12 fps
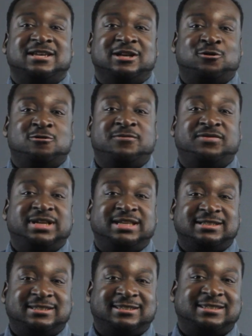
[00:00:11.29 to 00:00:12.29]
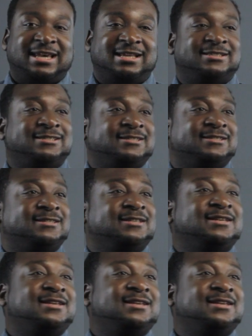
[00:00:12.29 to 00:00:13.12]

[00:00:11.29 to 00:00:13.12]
equivalent sets.